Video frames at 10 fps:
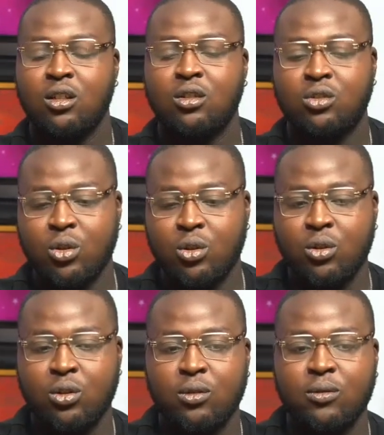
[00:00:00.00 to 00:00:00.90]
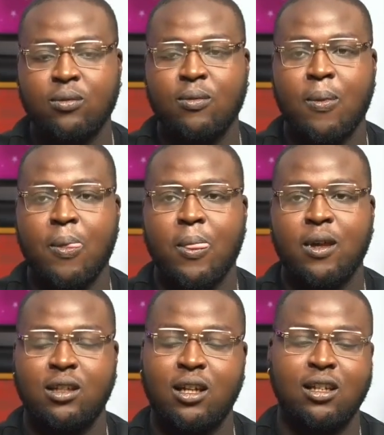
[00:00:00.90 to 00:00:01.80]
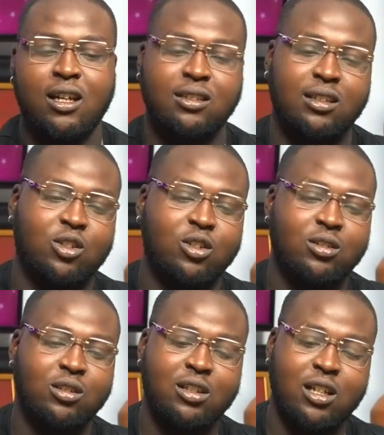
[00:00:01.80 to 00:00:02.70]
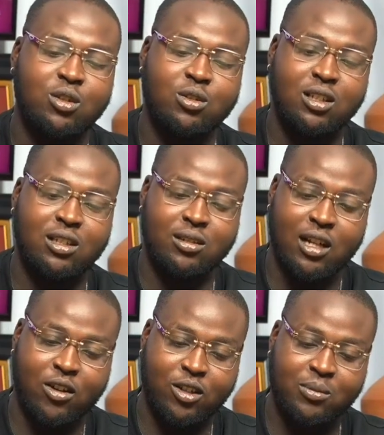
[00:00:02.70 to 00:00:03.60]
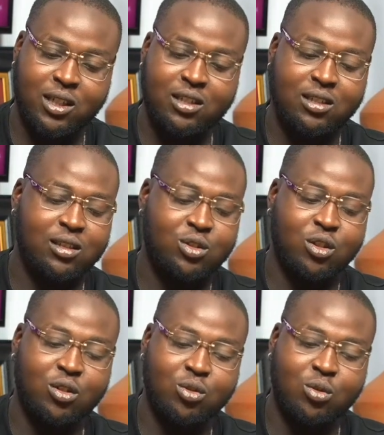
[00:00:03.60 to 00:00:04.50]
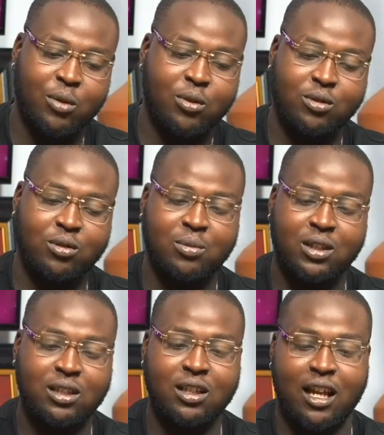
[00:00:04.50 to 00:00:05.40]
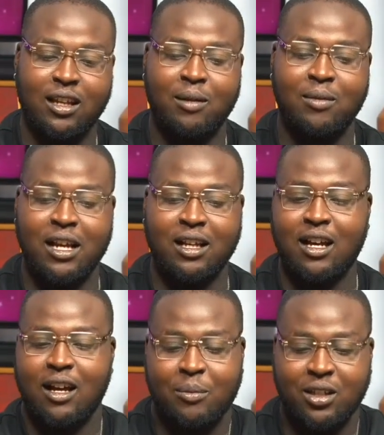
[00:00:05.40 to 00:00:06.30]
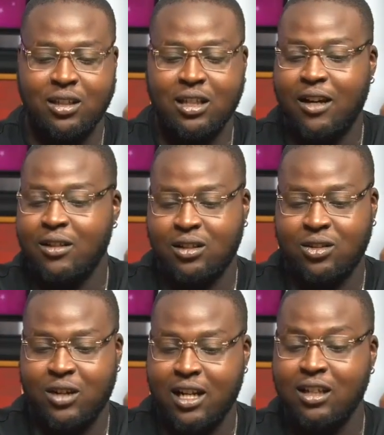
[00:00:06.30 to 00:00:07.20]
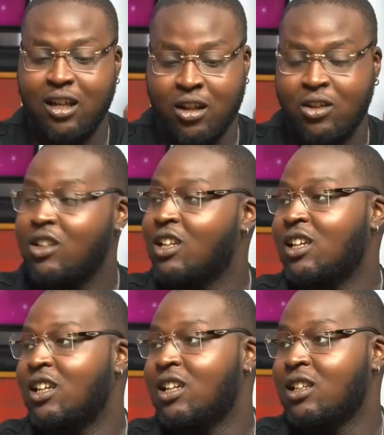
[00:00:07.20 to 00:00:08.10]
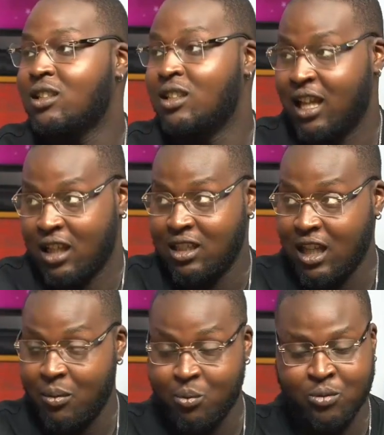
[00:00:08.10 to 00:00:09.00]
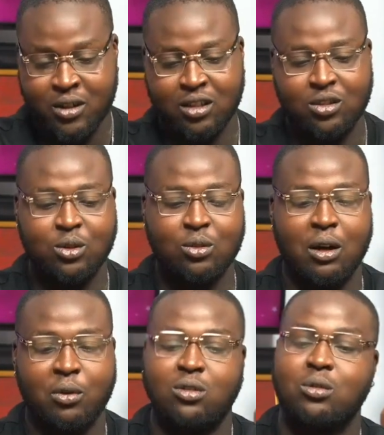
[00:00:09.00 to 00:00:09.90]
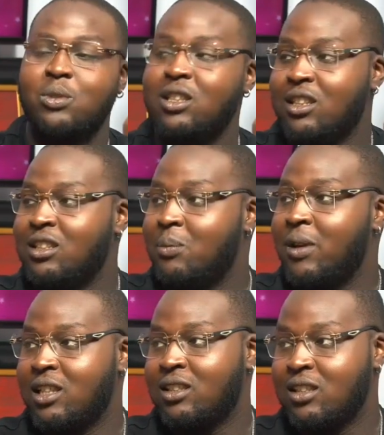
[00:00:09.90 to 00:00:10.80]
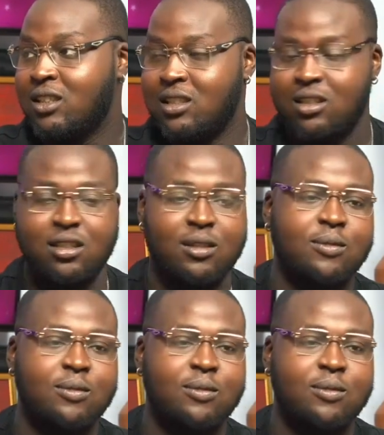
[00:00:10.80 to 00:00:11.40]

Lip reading: So yeah, that's second school. Then uni, I was making decisions who I want to be, and I'm like, I'm a guitarist right now. That at that moment, so I want to be the best in this shit.